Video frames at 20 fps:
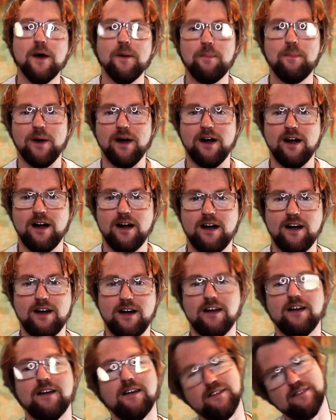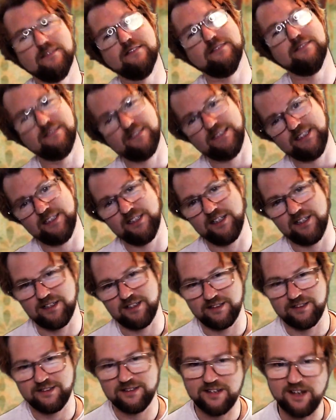But, you
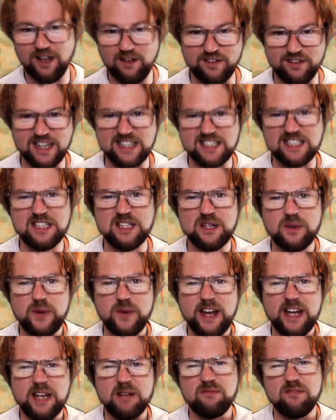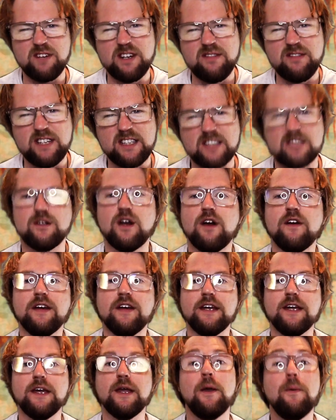know, life gets in the way and I'm really, really
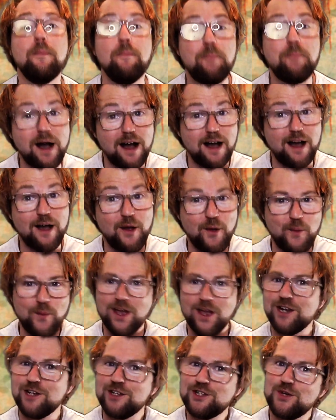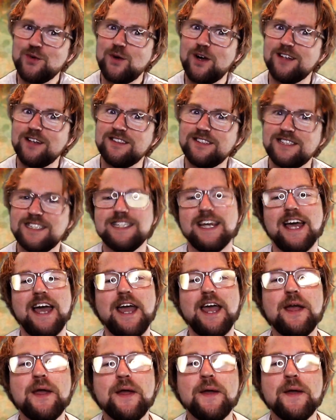sorry. But we're going to do one today.